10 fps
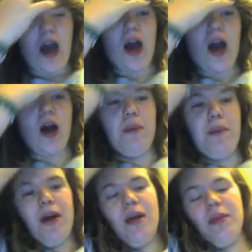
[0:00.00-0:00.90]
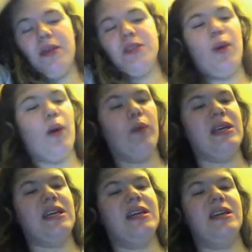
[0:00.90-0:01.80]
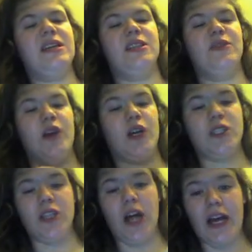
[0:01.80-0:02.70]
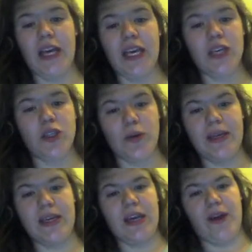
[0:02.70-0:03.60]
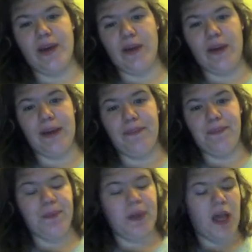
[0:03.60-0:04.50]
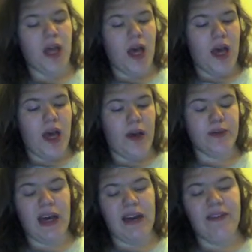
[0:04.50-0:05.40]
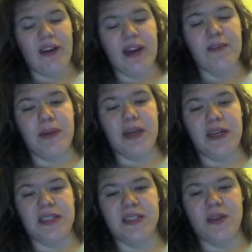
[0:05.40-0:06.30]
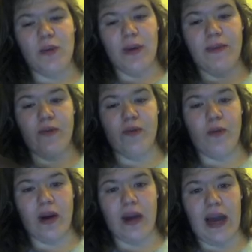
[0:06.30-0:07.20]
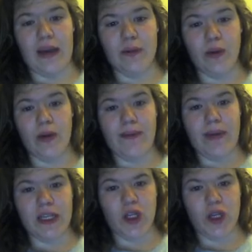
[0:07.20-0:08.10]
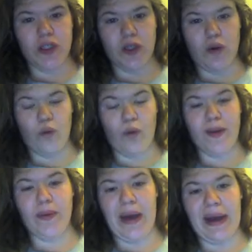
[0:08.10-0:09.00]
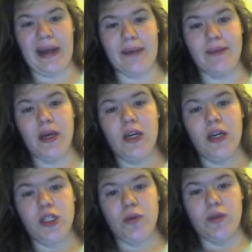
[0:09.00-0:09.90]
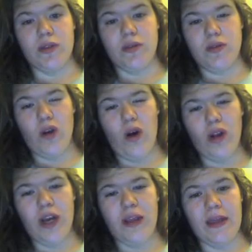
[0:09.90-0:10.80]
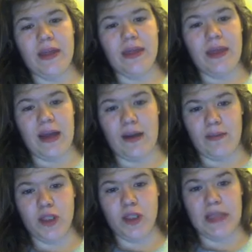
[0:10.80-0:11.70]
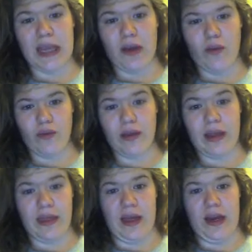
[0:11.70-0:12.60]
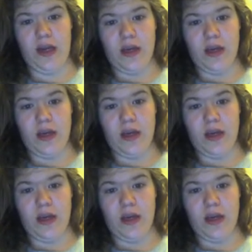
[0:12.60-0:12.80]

Um, this pony is very stocky, so he can carry my weight. It was kind of funny because right before I rode him, I saw a woman riding him. She was taller and thin, but she was like really thin.